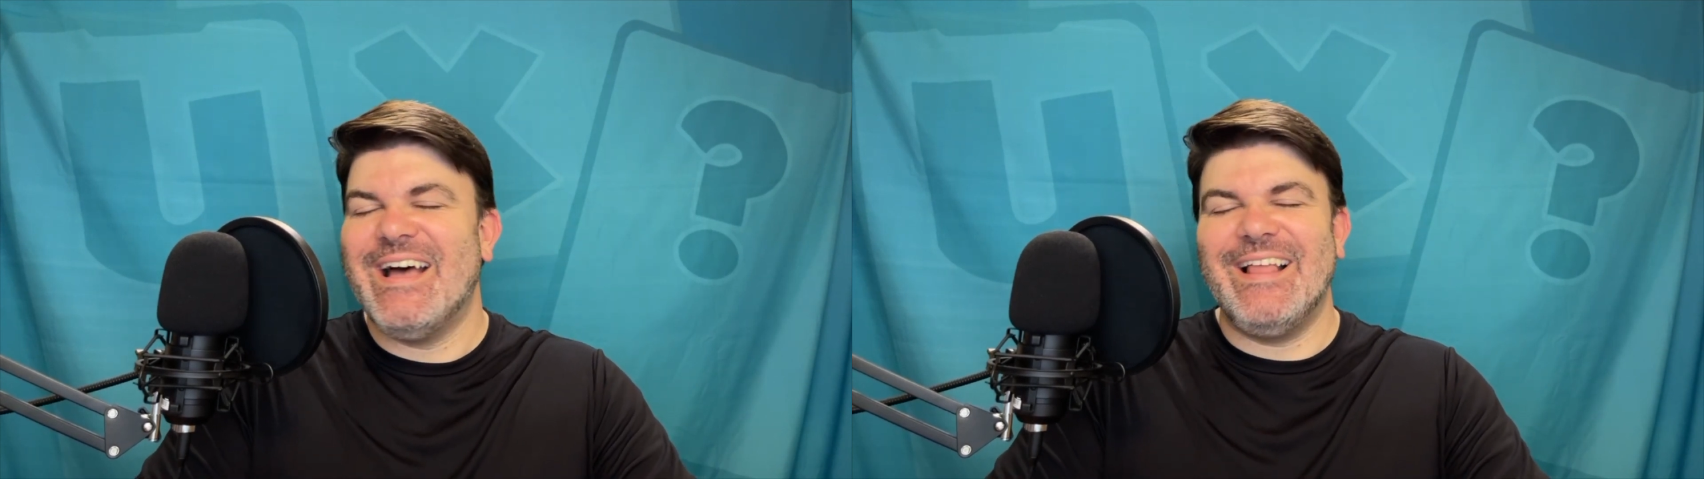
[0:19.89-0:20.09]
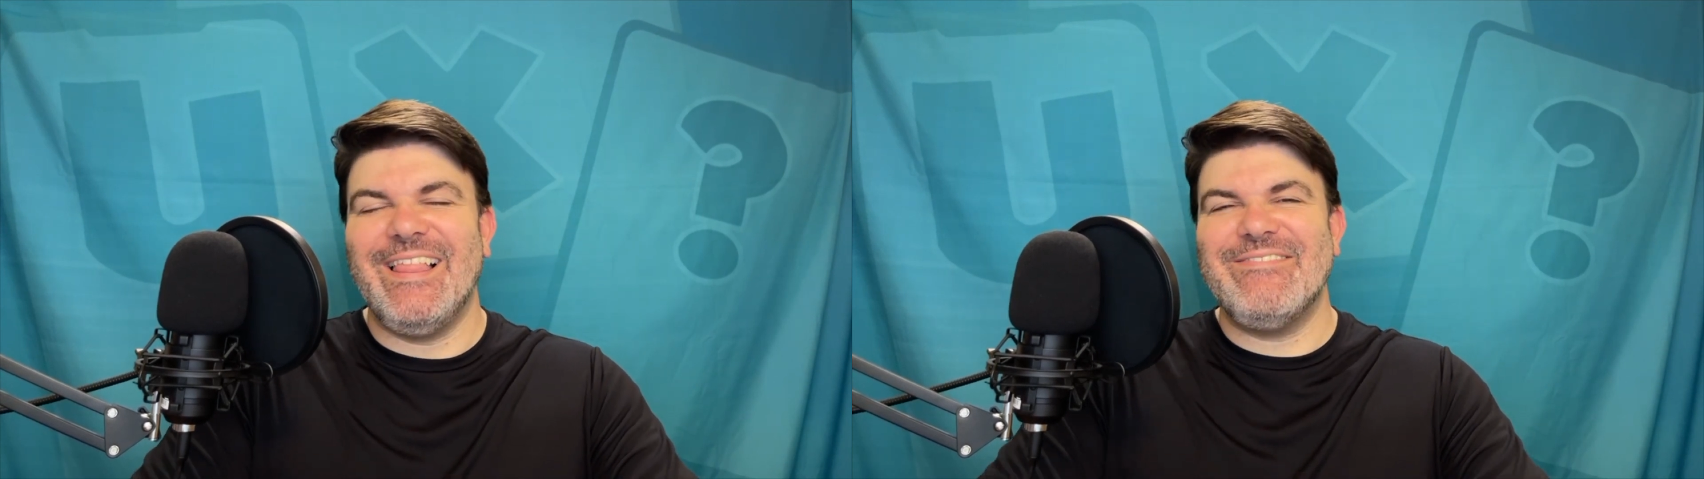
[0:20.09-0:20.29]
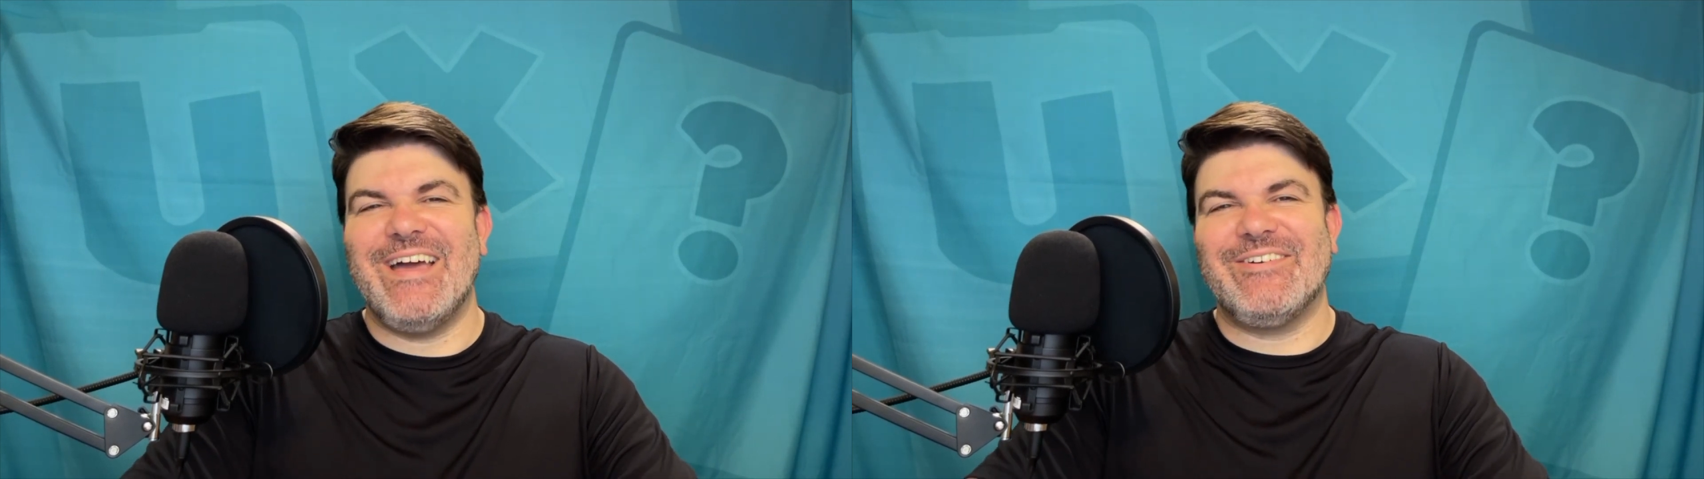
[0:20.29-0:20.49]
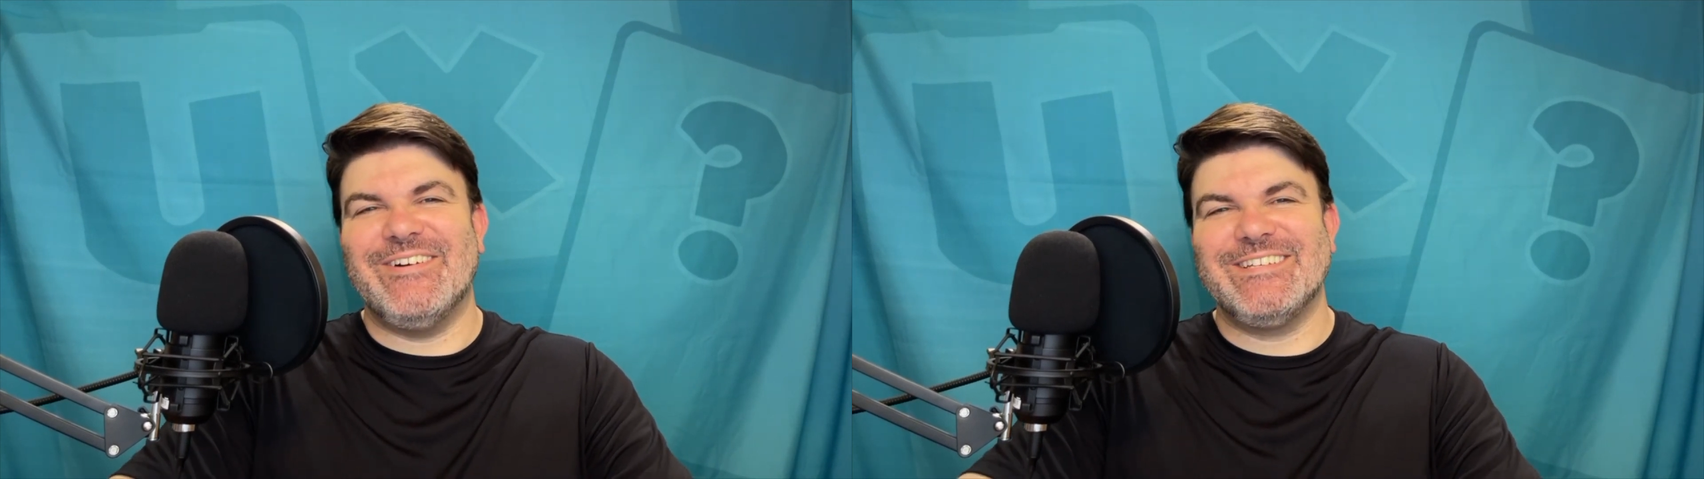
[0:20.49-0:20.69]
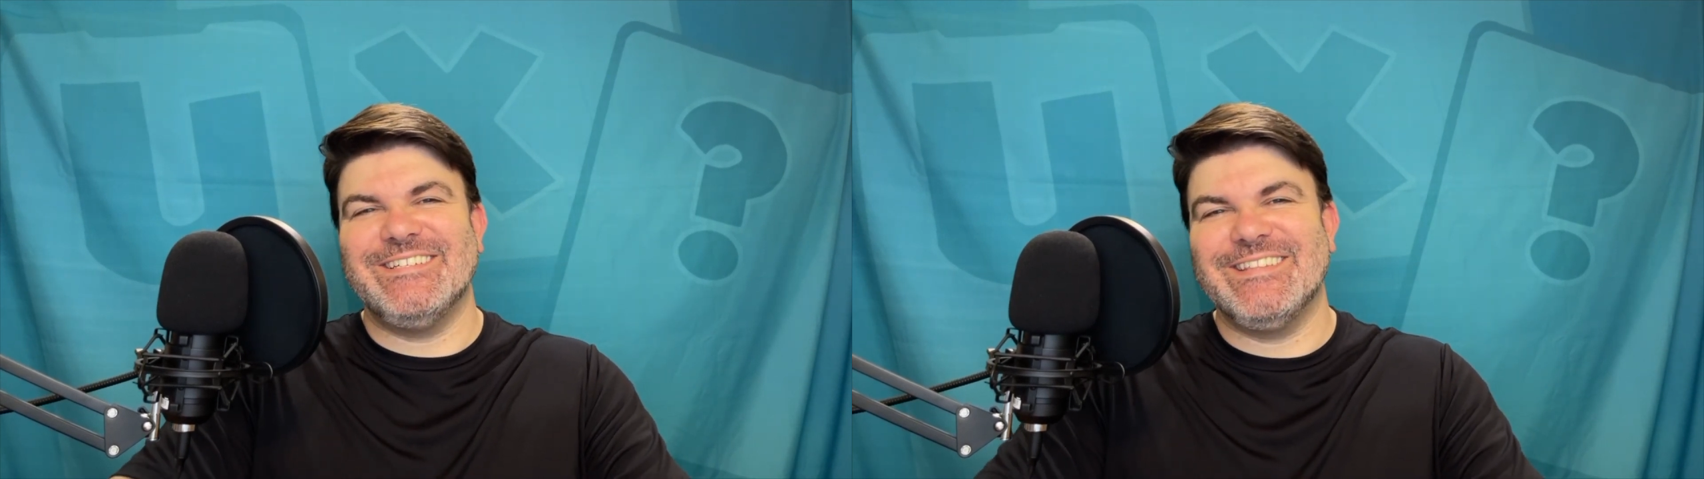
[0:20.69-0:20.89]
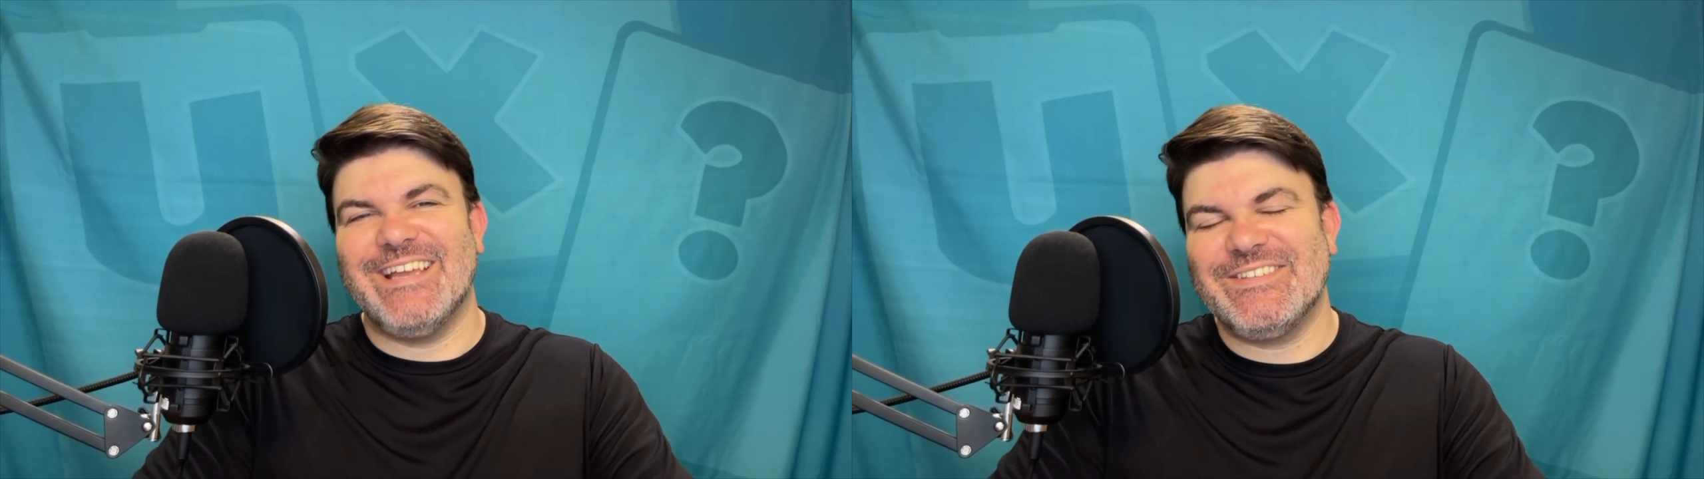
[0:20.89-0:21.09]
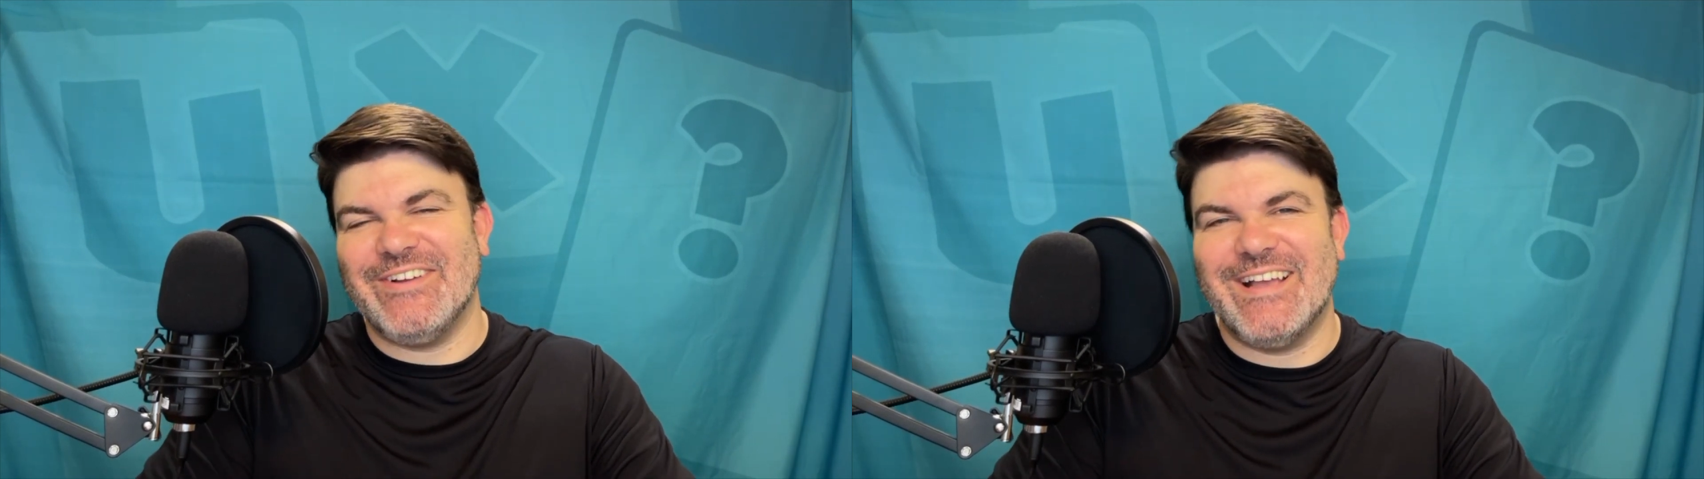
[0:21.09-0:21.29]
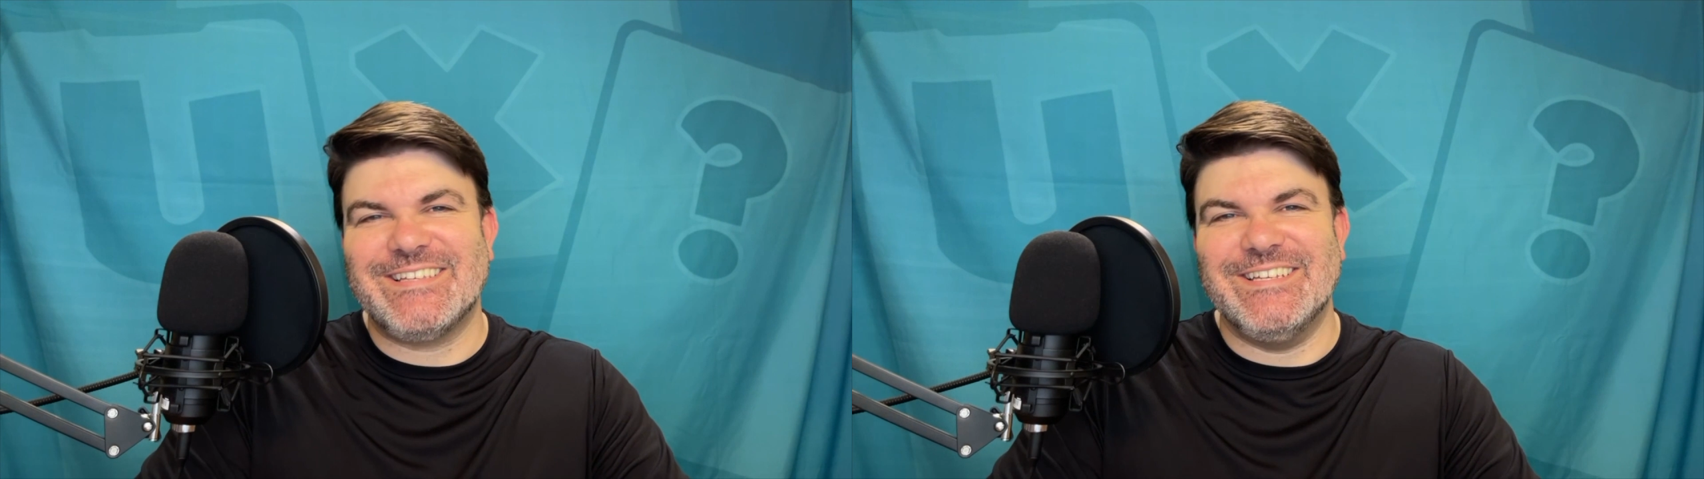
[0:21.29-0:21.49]
I love that question. Thanks
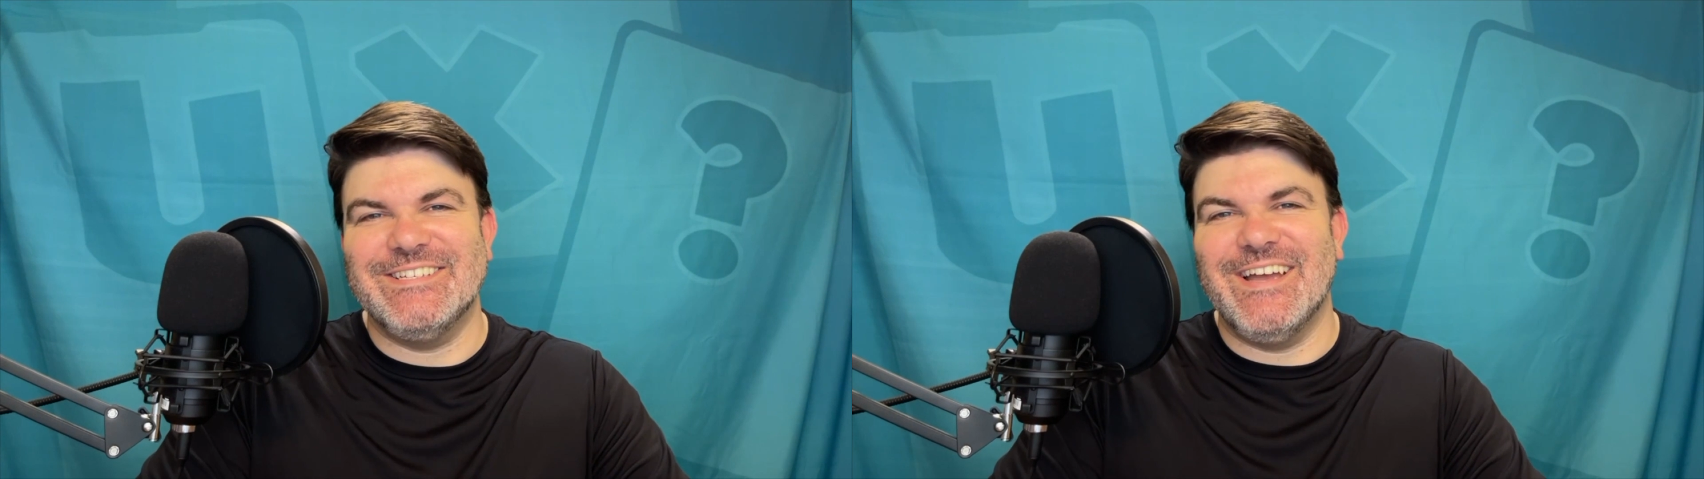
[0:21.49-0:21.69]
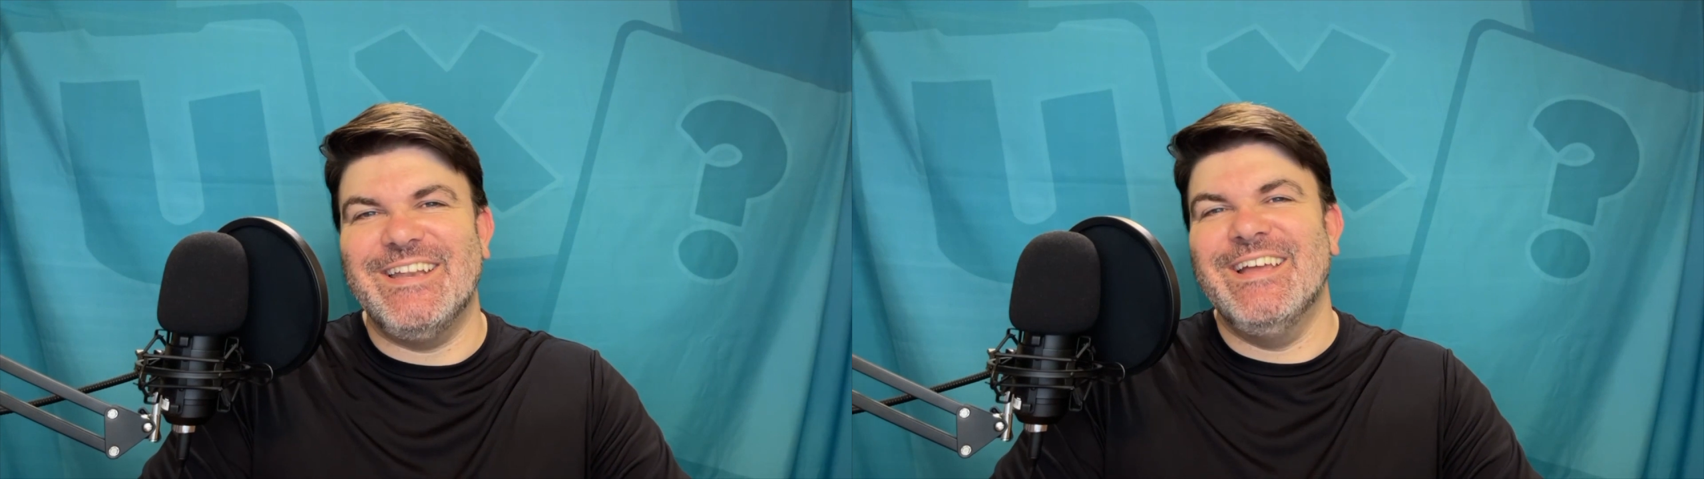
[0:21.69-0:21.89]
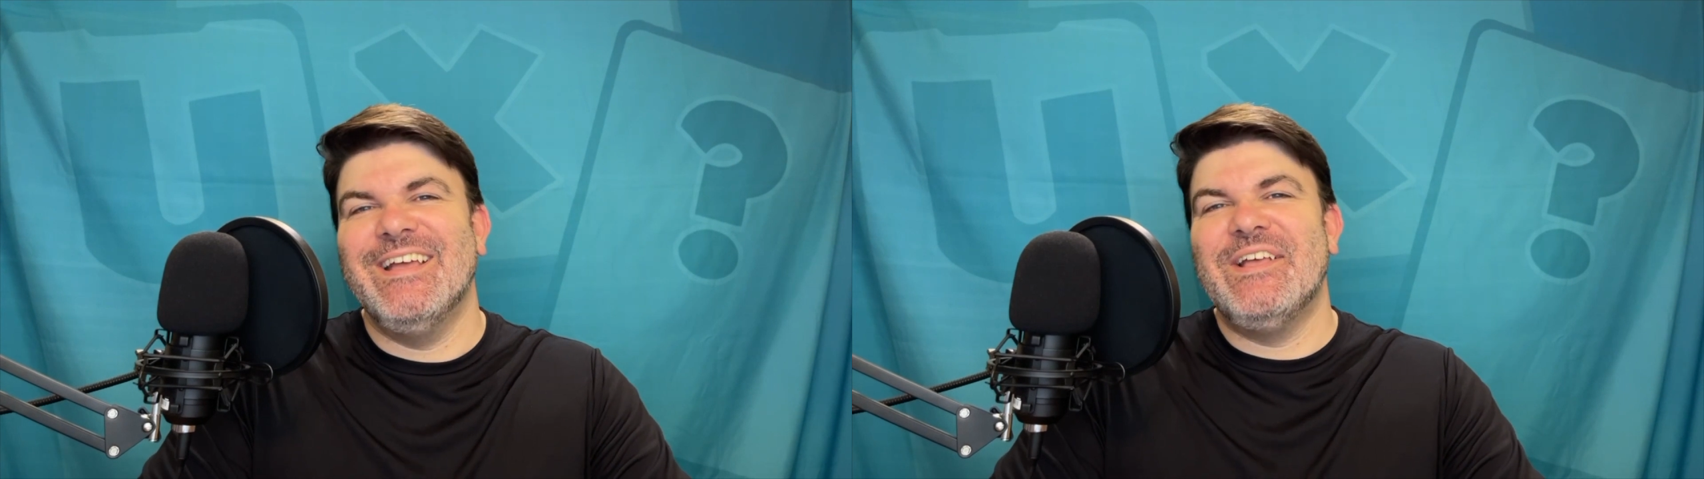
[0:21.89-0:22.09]
for asking, John.